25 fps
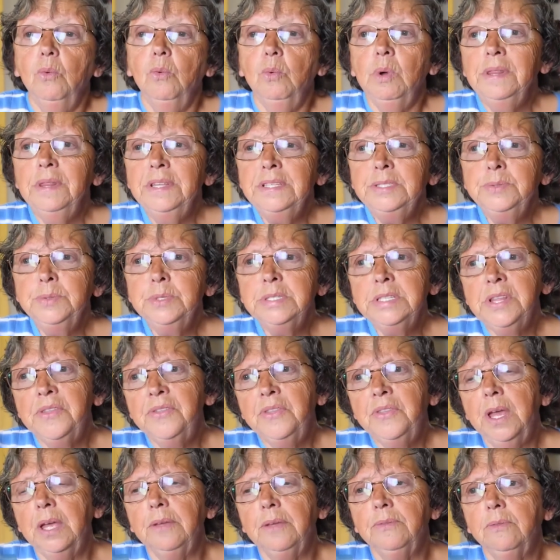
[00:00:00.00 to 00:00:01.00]
Well, this was the
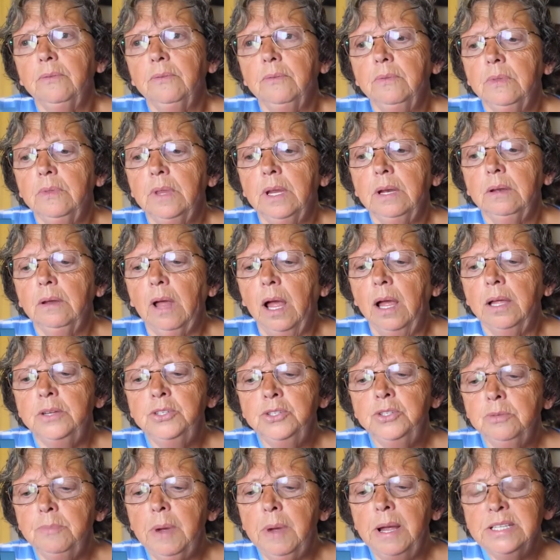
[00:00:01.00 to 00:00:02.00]
thing that I
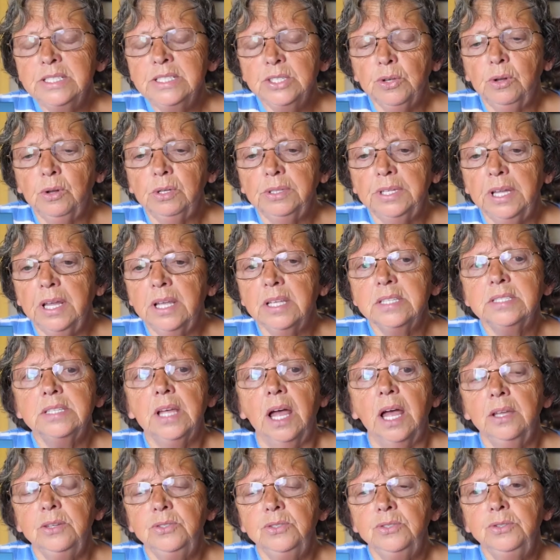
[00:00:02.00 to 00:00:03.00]
do my soil tests,
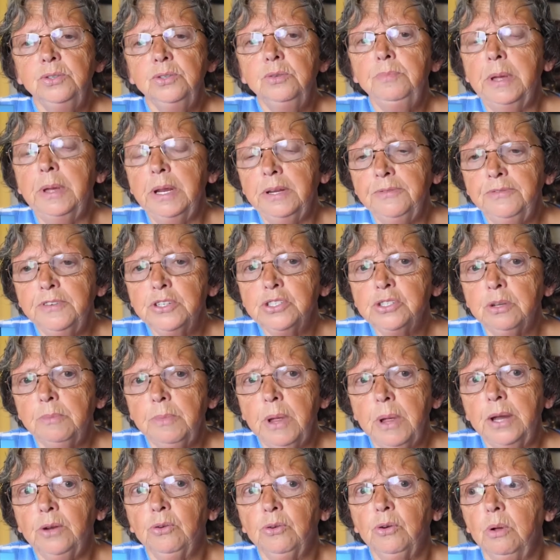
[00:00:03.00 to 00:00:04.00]
I do beneficial
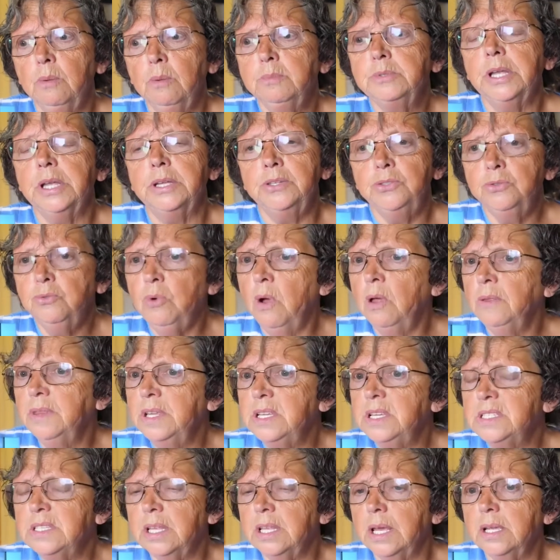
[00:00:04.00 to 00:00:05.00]
microbes, I do all
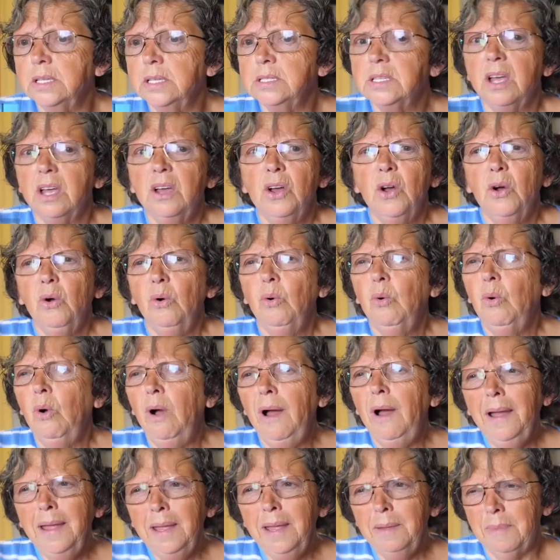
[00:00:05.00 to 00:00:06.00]
these things.
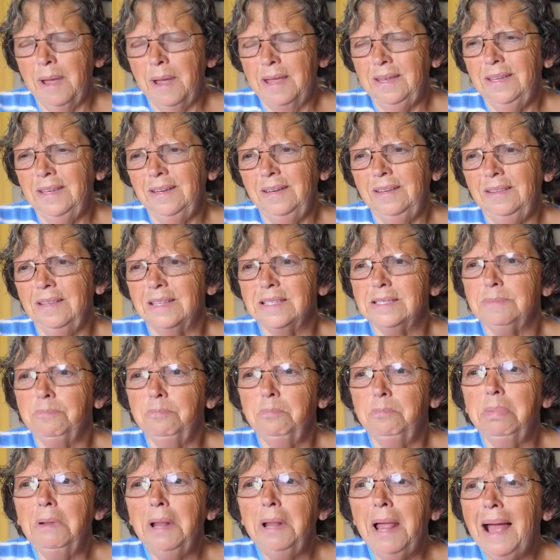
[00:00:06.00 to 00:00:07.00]
Why am I getting this
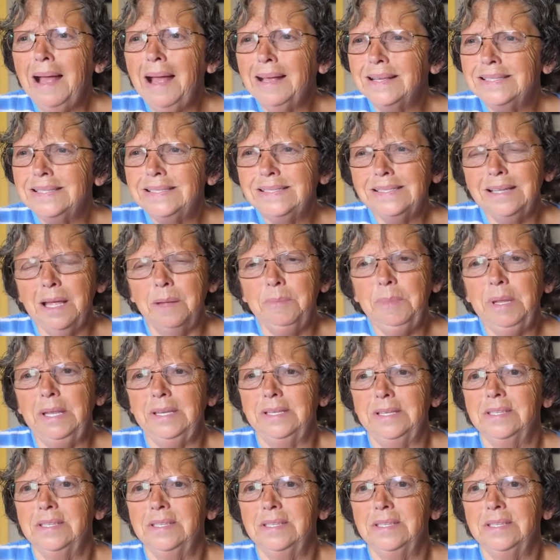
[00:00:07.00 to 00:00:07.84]
black, scummy